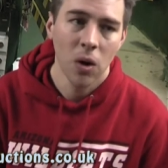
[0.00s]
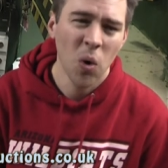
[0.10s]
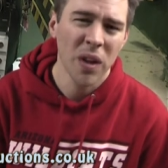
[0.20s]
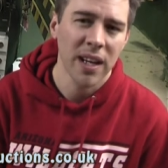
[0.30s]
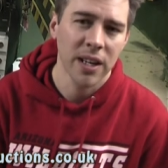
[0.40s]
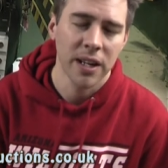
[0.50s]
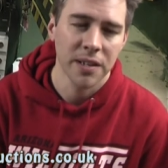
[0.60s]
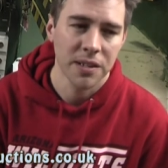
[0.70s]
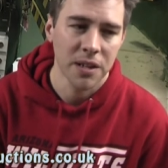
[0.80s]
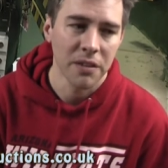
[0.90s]
all that kind
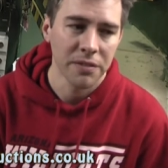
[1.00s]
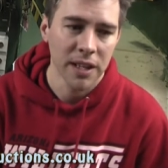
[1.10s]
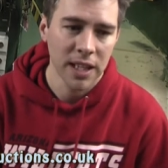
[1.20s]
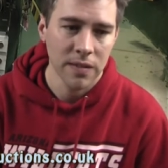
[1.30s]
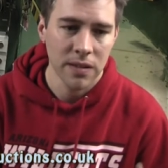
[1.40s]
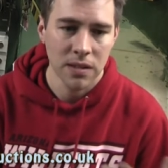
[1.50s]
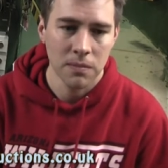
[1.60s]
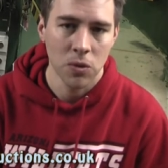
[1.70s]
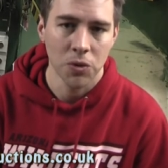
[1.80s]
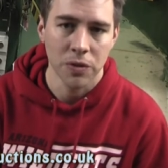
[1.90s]
of stuff, and giving some
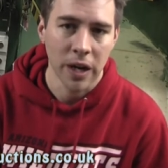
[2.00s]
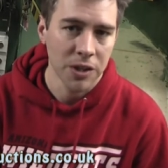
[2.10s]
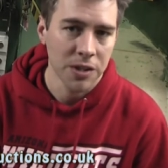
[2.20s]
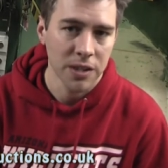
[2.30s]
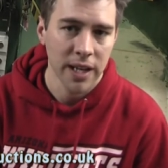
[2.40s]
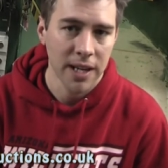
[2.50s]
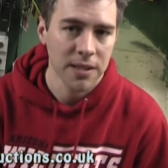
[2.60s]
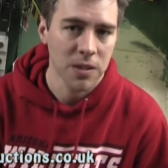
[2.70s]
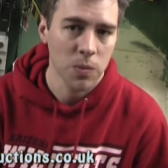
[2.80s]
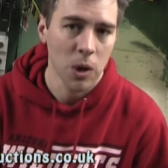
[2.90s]
more direction to the
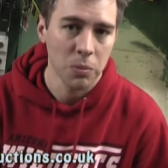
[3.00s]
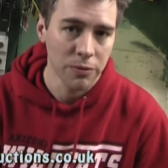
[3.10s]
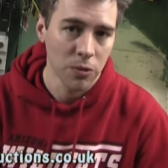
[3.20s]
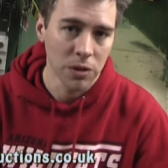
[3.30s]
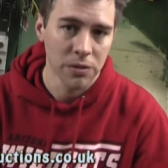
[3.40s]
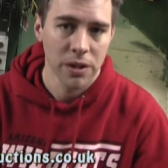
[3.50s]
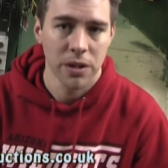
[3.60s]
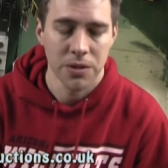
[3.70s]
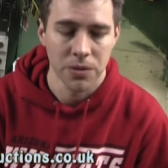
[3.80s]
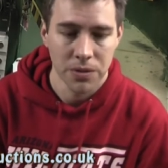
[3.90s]
actors as well before the
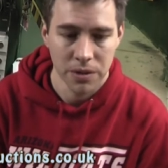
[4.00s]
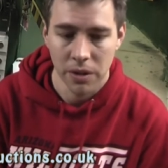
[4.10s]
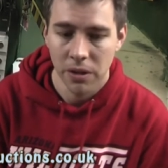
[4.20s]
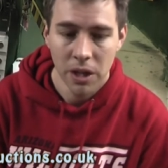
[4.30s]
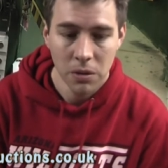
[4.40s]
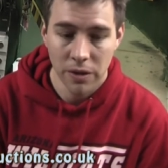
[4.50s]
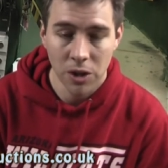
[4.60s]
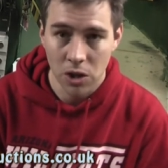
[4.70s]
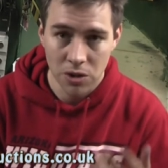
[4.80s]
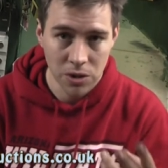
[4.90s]
rehearsals. So we've
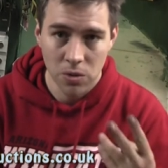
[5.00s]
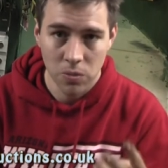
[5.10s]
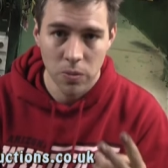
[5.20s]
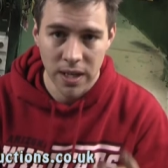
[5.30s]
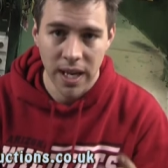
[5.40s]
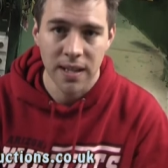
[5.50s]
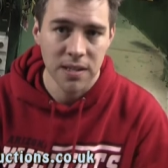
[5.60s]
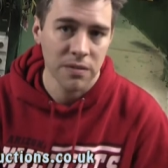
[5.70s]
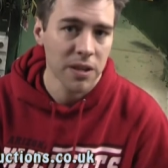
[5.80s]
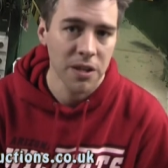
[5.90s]
only got 2
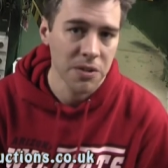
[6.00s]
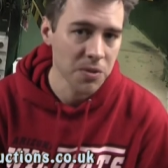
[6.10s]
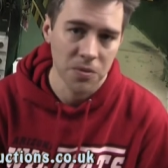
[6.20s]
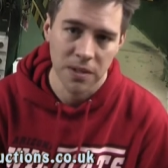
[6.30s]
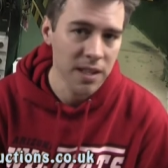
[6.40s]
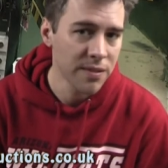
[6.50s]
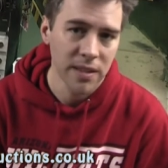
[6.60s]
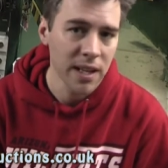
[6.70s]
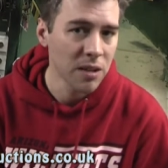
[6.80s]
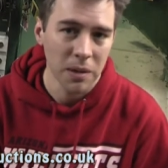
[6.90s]
weekends of rehearsals, and even
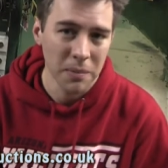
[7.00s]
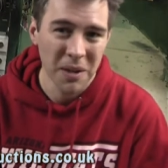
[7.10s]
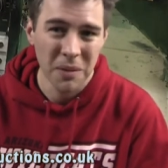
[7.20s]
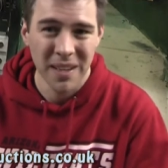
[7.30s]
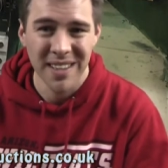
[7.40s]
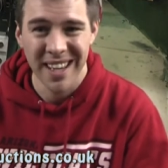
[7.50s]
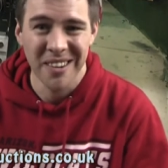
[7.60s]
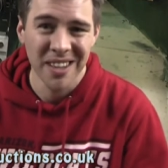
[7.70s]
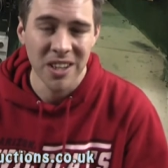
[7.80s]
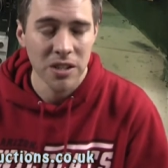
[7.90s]
then it'll probably be a day
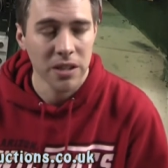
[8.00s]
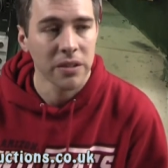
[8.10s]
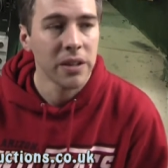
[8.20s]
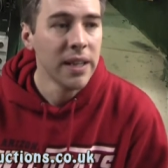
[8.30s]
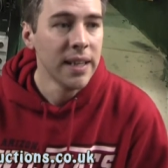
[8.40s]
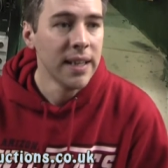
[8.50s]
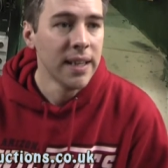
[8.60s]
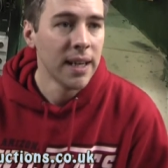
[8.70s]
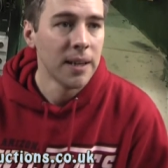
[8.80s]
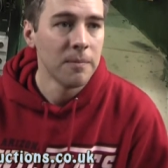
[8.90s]
on each. So
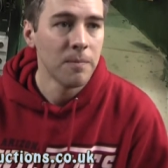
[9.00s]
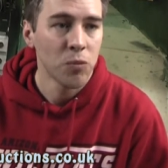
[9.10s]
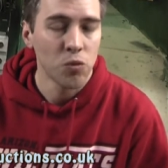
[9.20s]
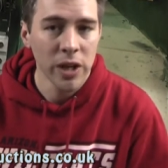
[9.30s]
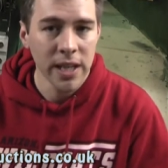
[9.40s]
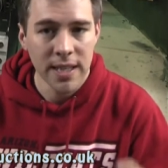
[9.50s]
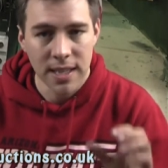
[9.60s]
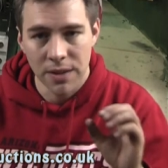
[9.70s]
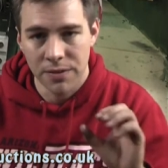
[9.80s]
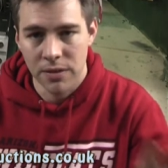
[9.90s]
really need
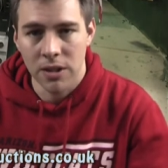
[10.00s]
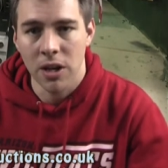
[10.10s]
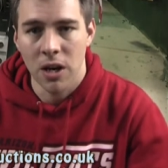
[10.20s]
to give the